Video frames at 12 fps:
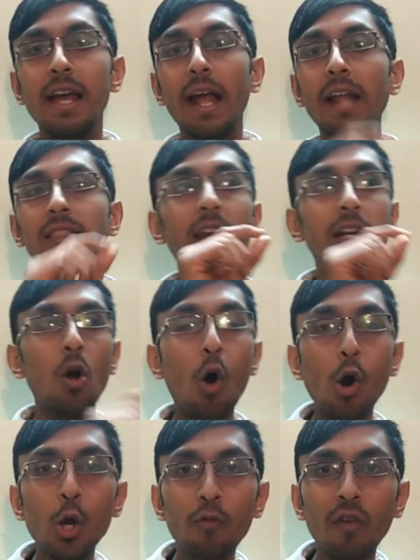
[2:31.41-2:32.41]
In that
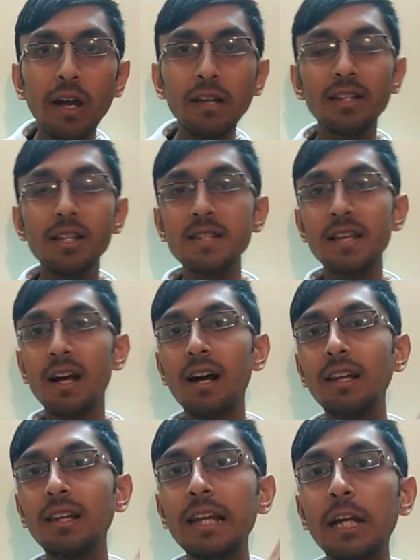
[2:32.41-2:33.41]
audio file, there is a
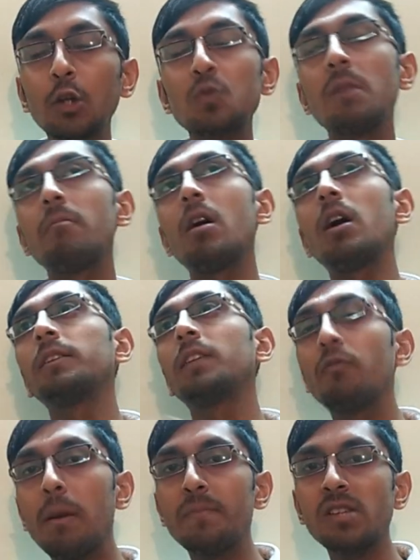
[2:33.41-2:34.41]
link to some other
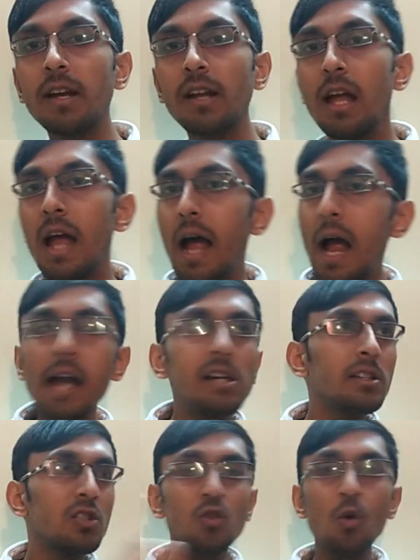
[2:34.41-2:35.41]
website,
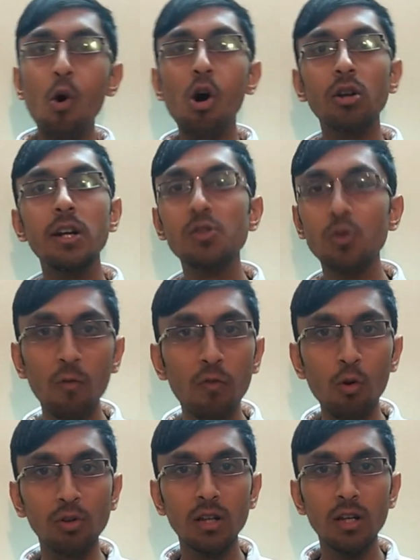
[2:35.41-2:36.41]
and so on and so
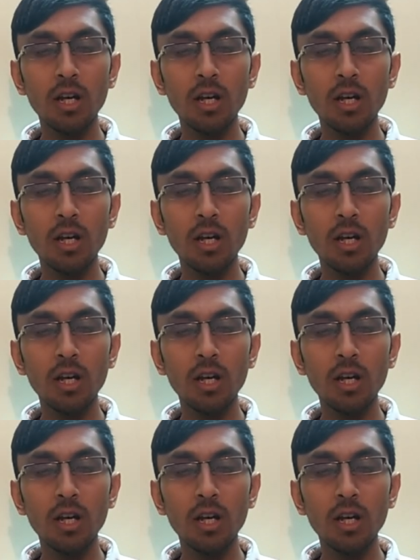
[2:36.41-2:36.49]
forth.